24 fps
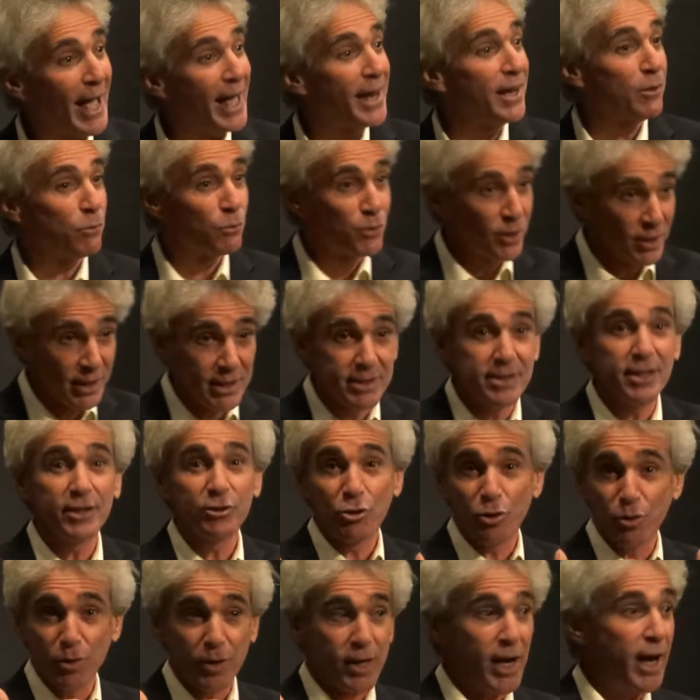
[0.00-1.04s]
and it really did
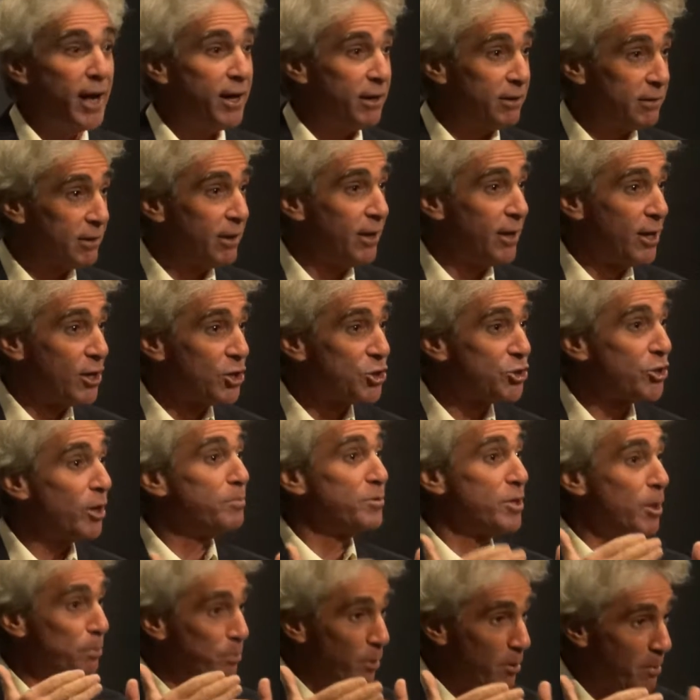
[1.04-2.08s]
create
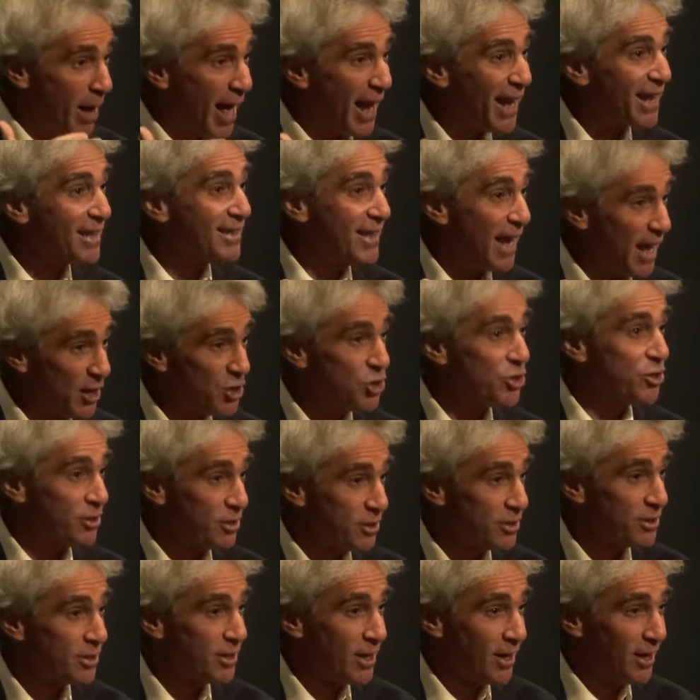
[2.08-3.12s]
some diplomatic
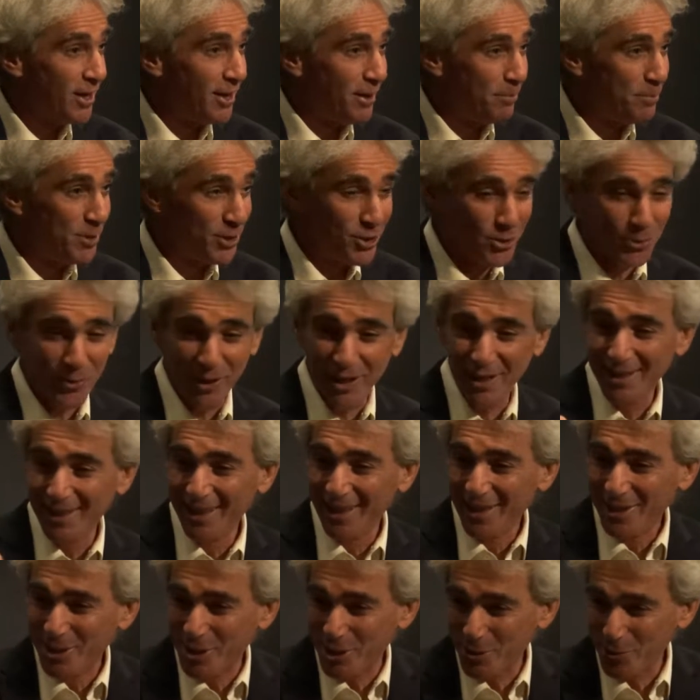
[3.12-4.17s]
tensions
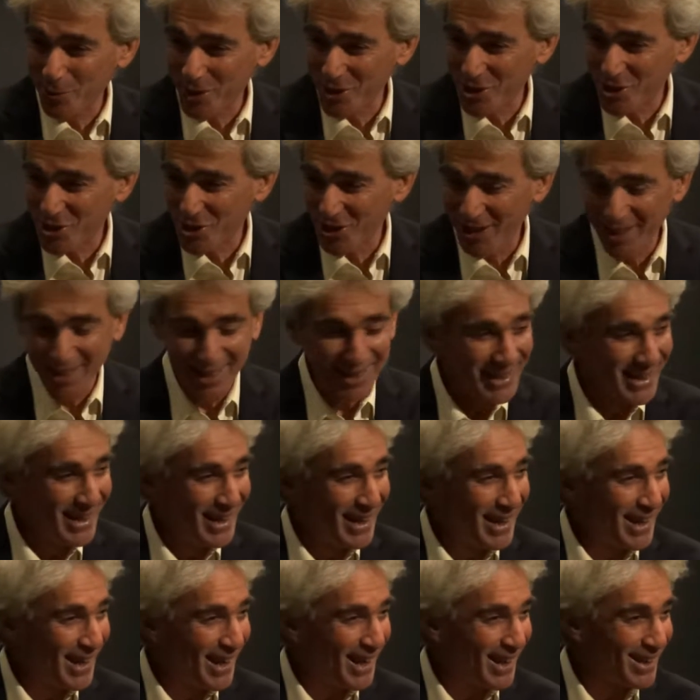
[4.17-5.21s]
between Switzerland
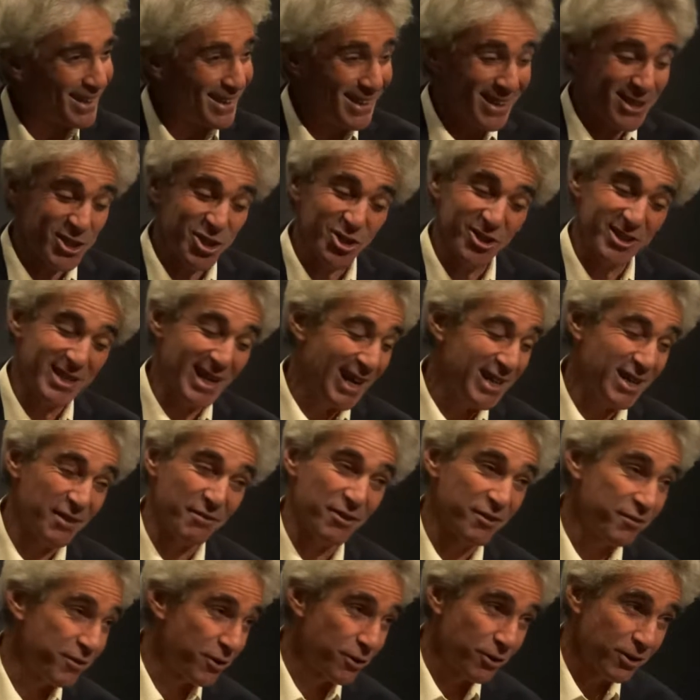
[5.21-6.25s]
and Liechtenstein.
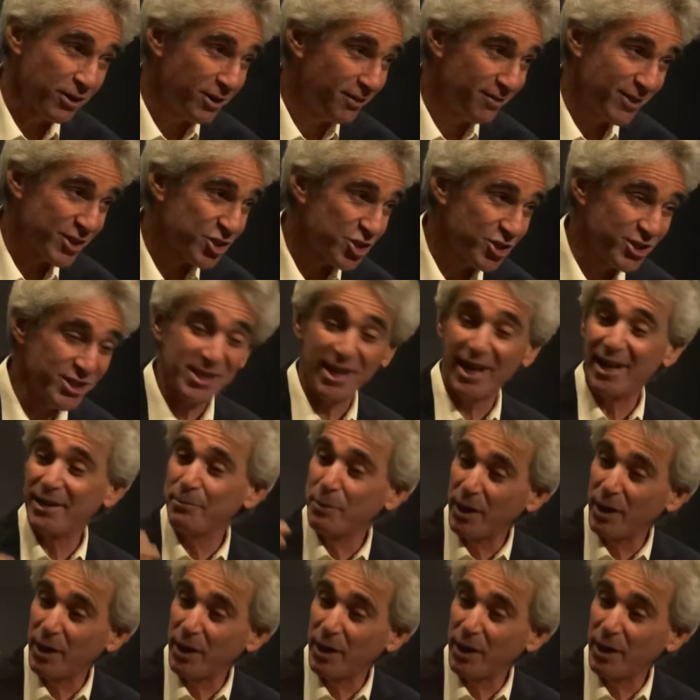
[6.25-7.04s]
Never even heard of Liechtenstein.